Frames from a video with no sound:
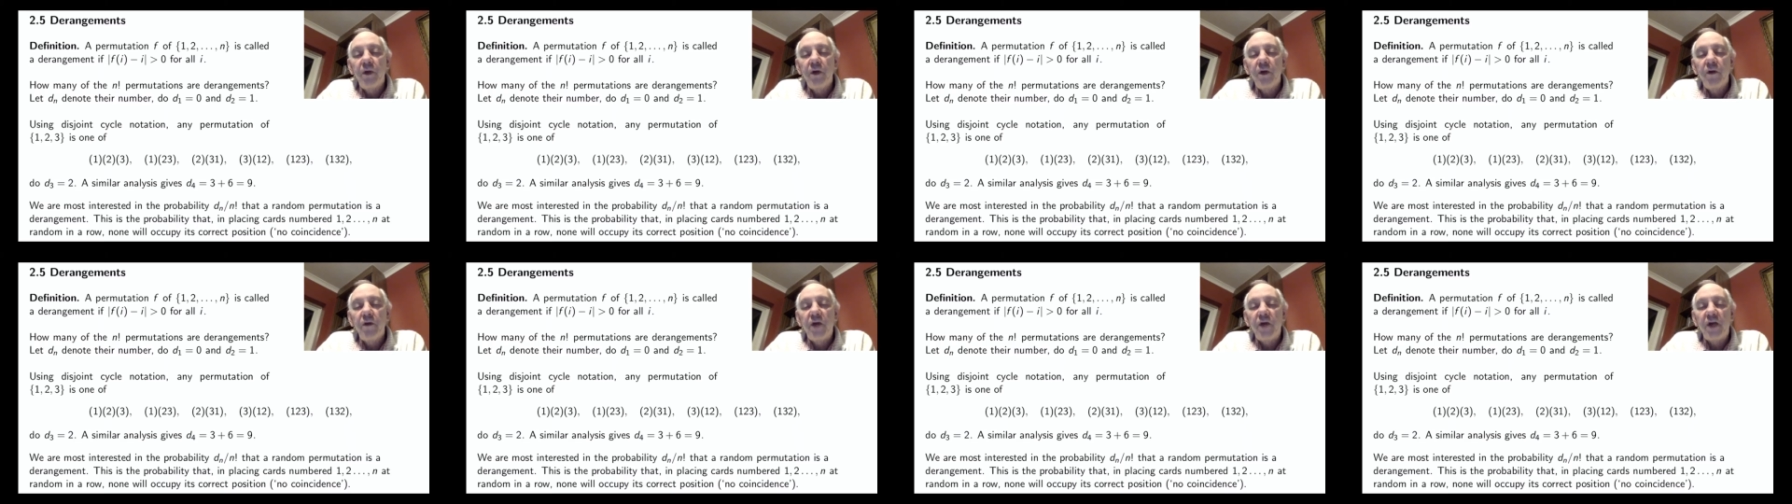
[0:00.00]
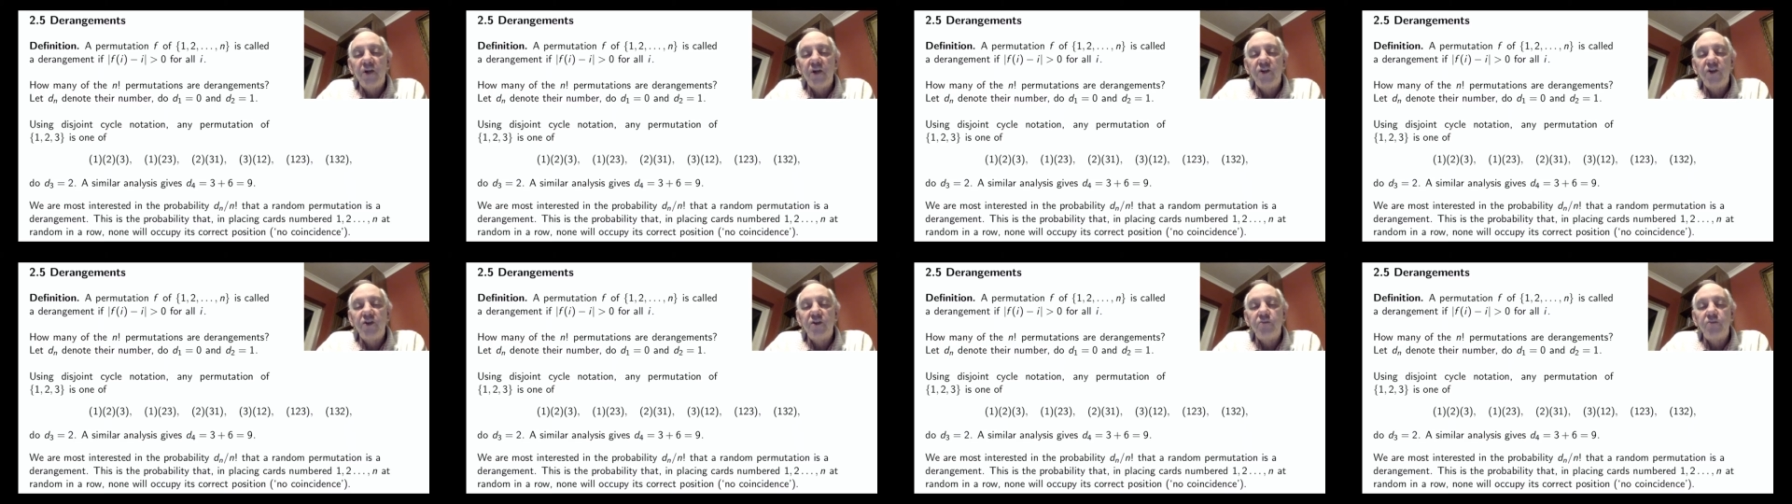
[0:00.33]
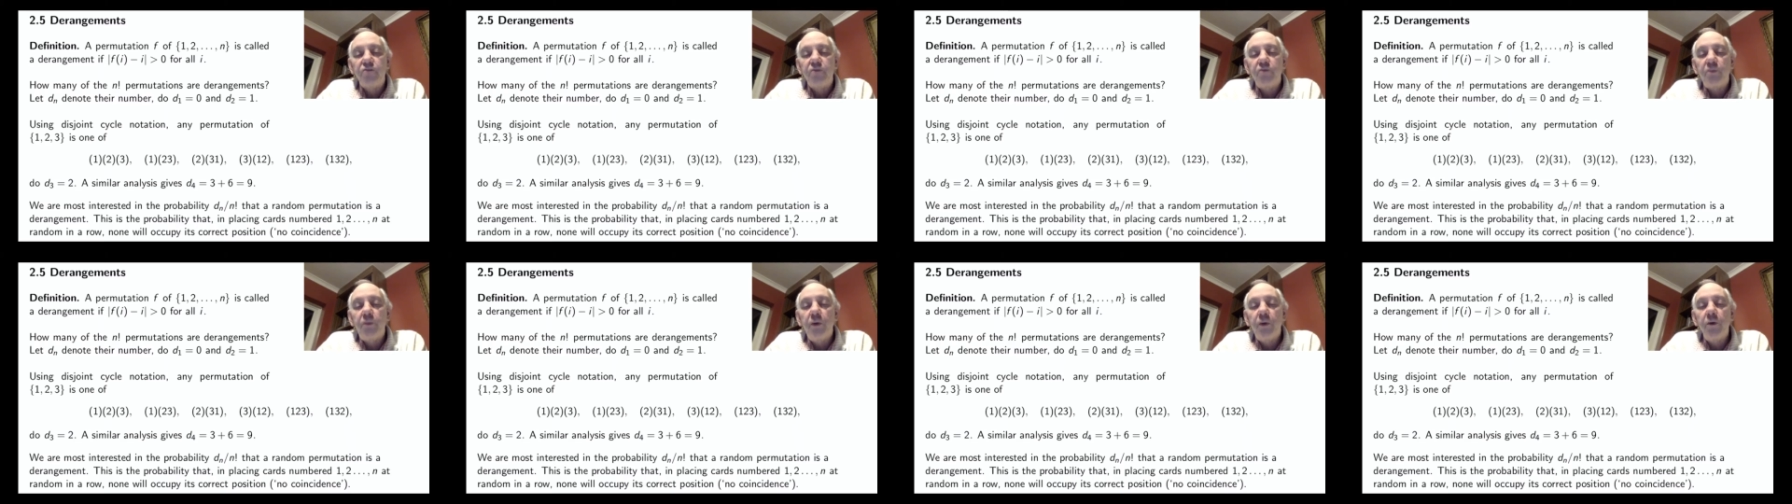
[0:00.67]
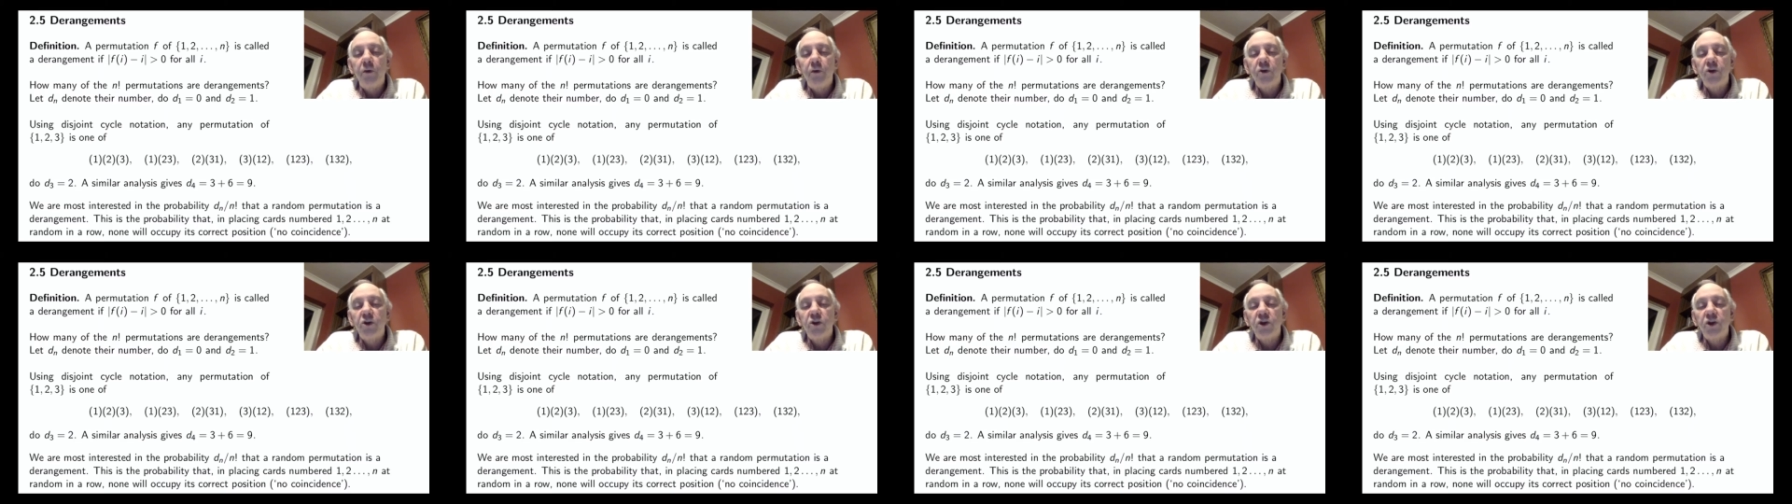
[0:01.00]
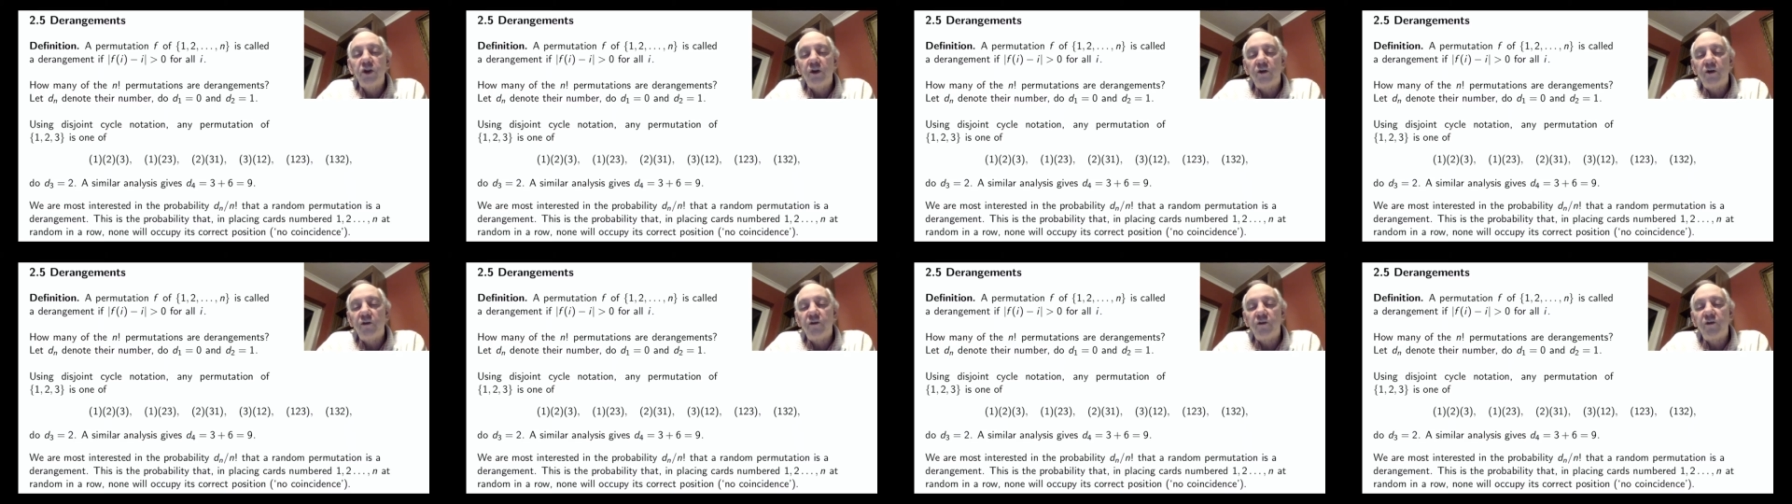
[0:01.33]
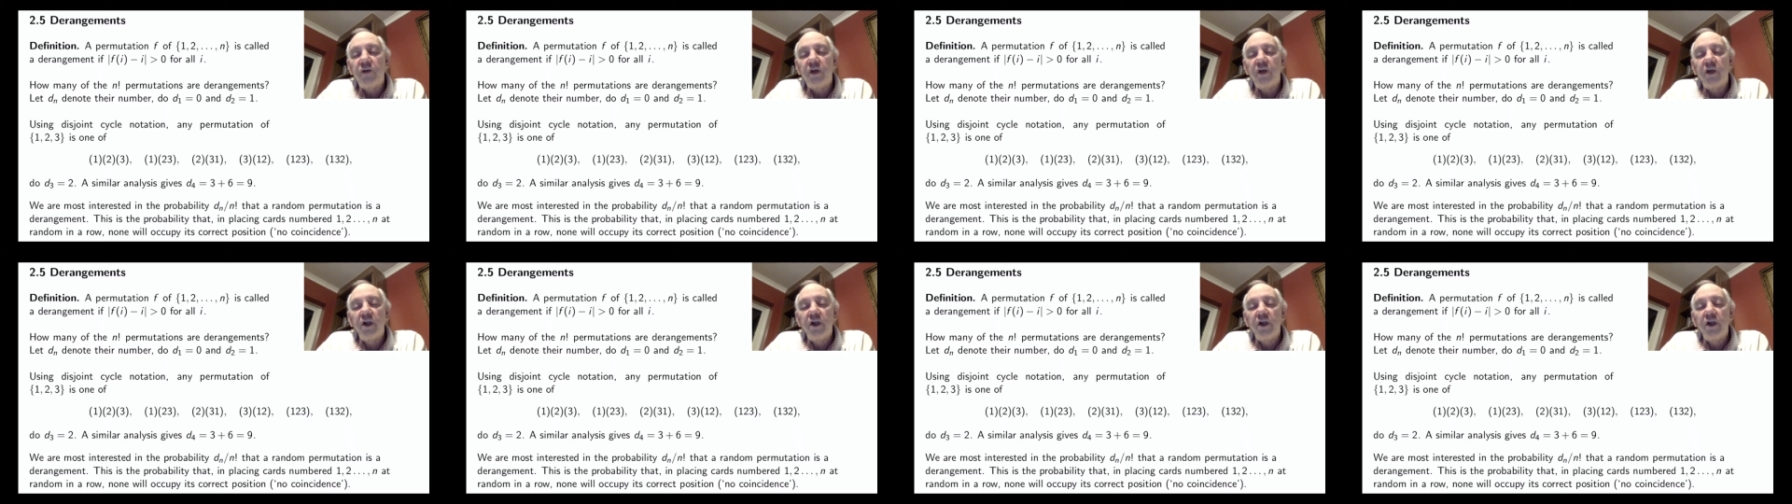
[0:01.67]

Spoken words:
That's the proportion of